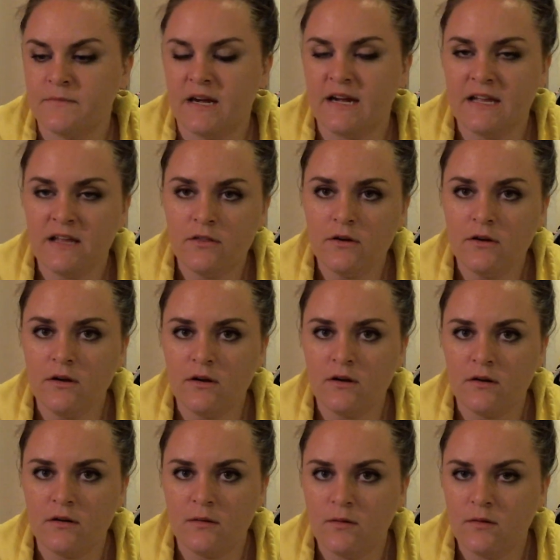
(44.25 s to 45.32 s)
either
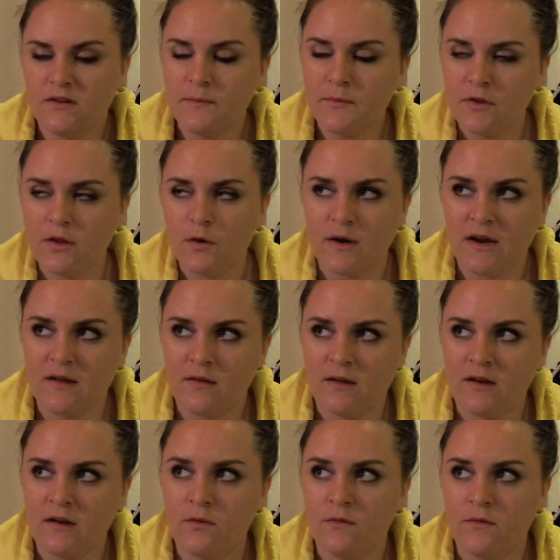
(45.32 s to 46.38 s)
typically what I
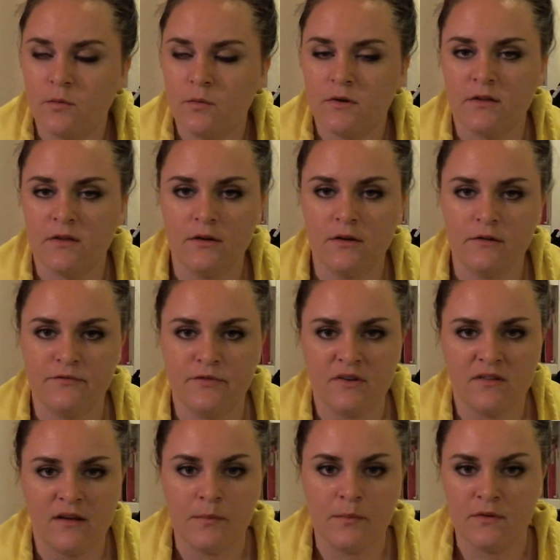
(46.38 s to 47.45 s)
had used were the little free
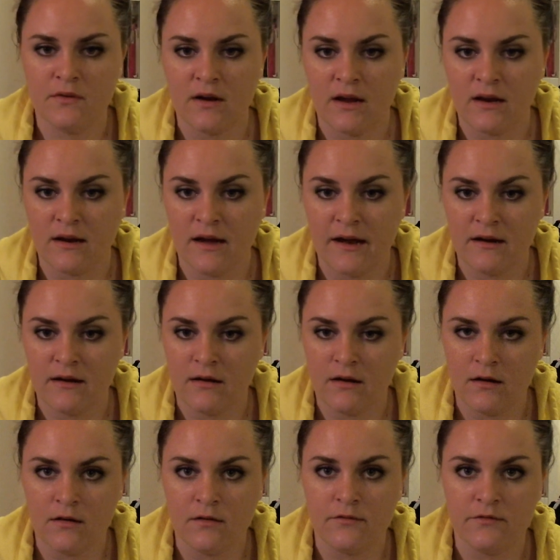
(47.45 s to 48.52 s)
samples that I had gotten
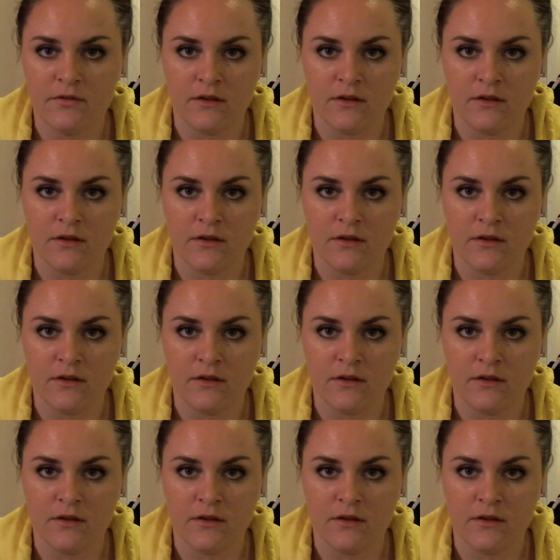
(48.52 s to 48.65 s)
of